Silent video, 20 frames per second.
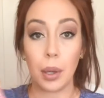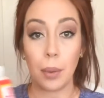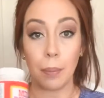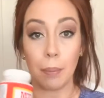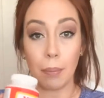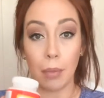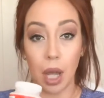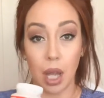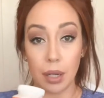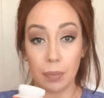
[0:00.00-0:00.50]

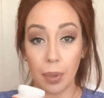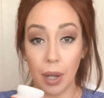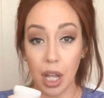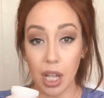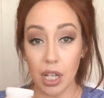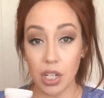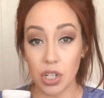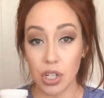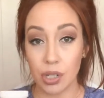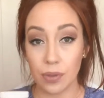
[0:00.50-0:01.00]
Mod
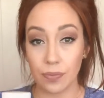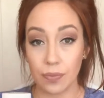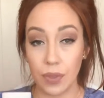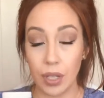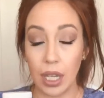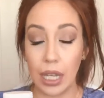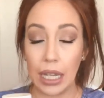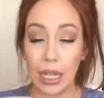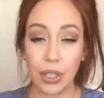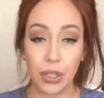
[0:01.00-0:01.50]
Podge,
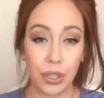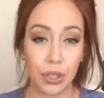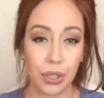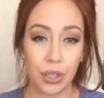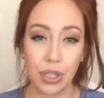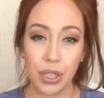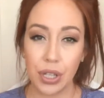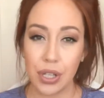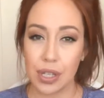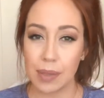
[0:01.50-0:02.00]
and you can
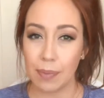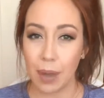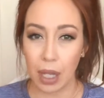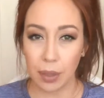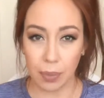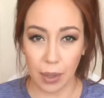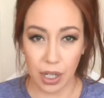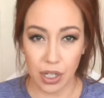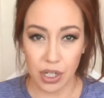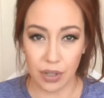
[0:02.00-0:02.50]
use Mod
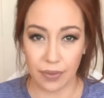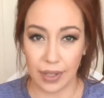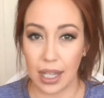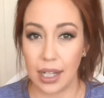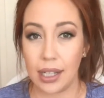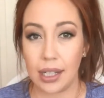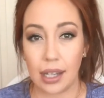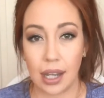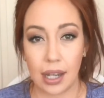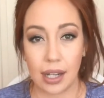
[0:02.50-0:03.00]
Podge of any
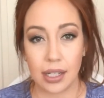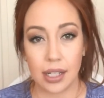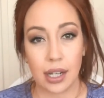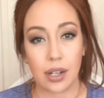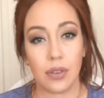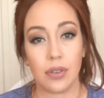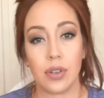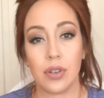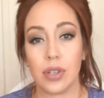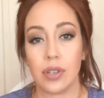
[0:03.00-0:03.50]
kind. I
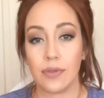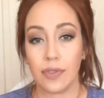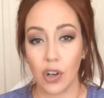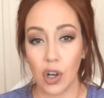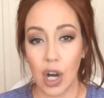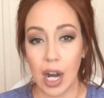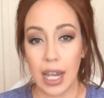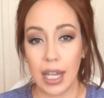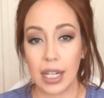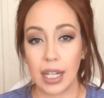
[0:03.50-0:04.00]
know there's a
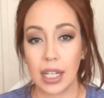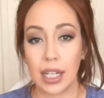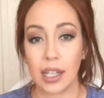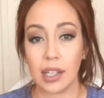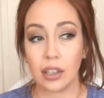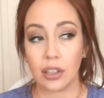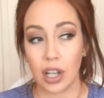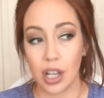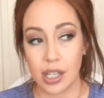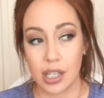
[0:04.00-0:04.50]
variety,
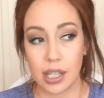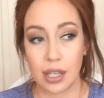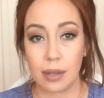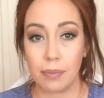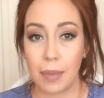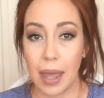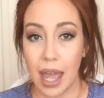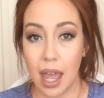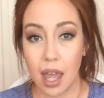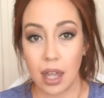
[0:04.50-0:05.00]
glossy,
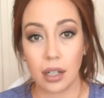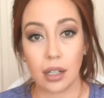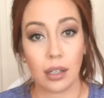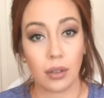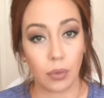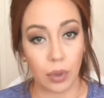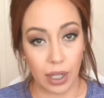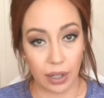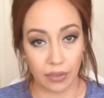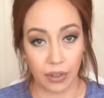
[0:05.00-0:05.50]
matte,
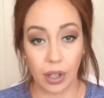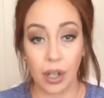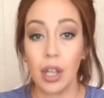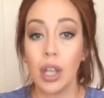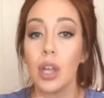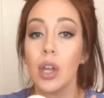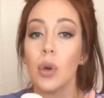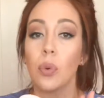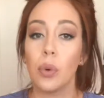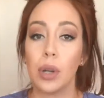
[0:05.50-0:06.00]
whatever.
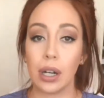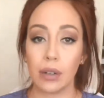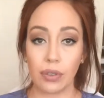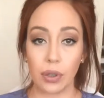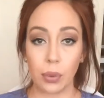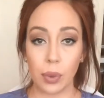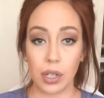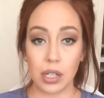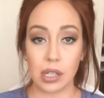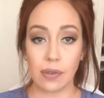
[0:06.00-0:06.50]
Whatever
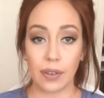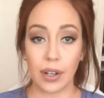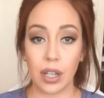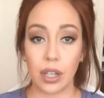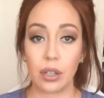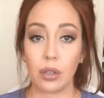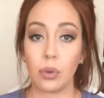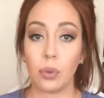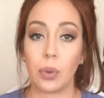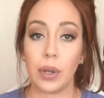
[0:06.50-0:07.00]
works for
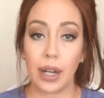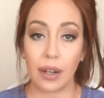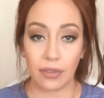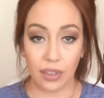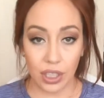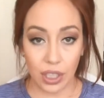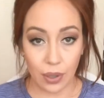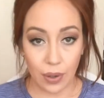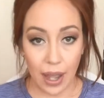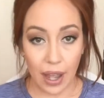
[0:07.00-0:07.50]
you, whatever
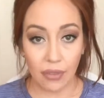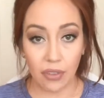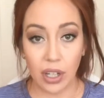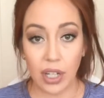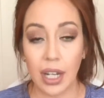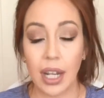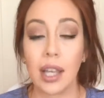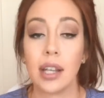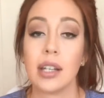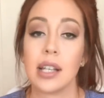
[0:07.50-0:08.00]
you have on
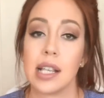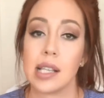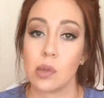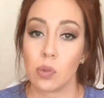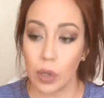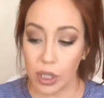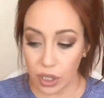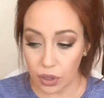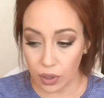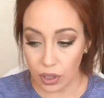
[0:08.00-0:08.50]
hand is
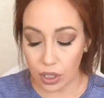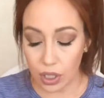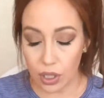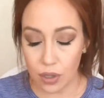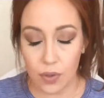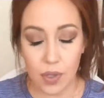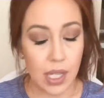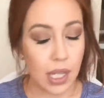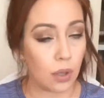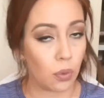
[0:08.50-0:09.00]
what you can use.
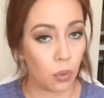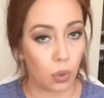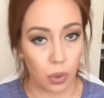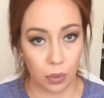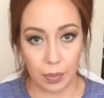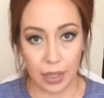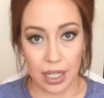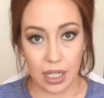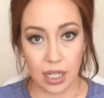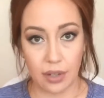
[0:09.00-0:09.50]
It won't
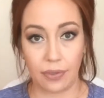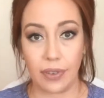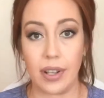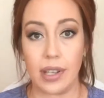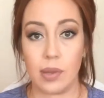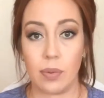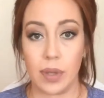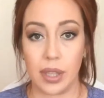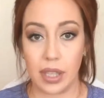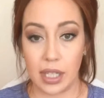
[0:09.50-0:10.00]
make a
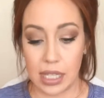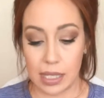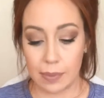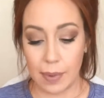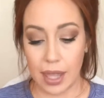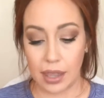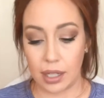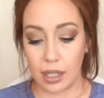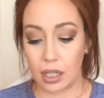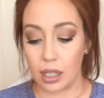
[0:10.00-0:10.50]
difference with this
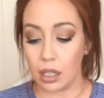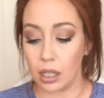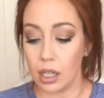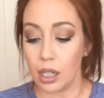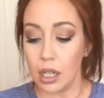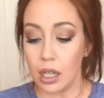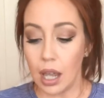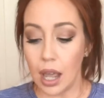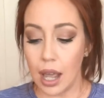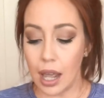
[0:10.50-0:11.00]
method.
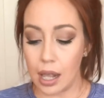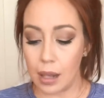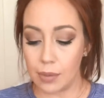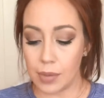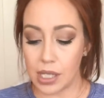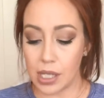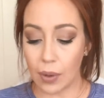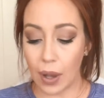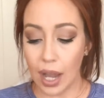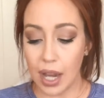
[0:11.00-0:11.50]

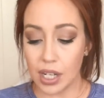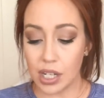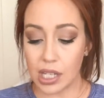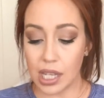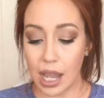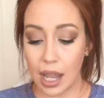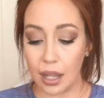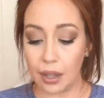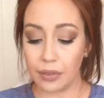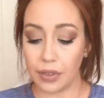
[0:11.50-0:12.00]
So I just
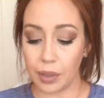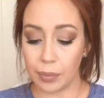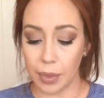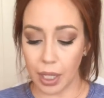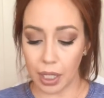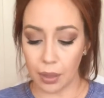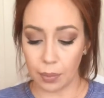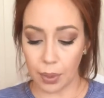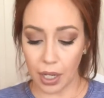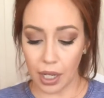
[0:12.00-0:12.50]
have the
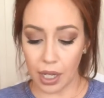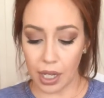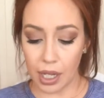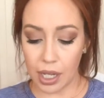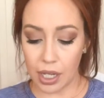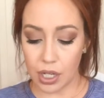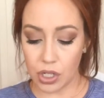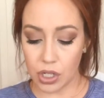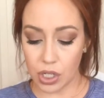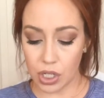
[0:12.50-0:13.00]
Mod
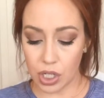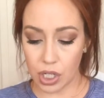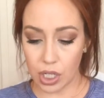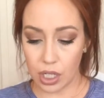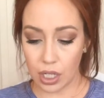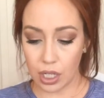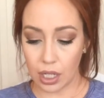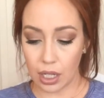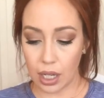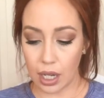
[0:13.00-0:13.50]
Podge,
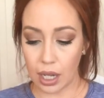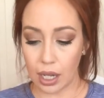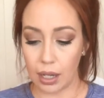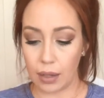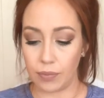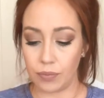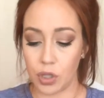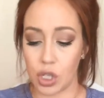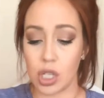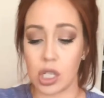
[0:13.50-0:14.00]

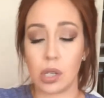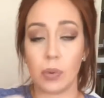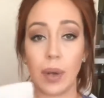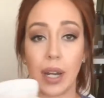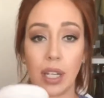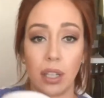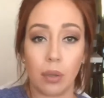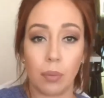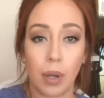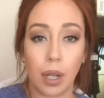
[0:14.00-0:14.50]
just the
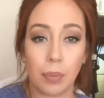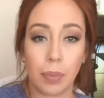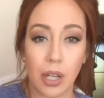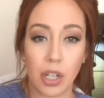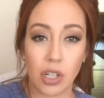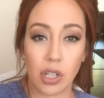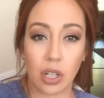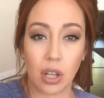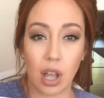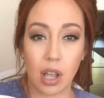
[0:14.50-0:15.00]
regular Mod Podge
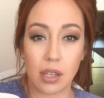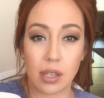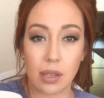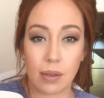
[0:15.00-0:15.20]
gloss.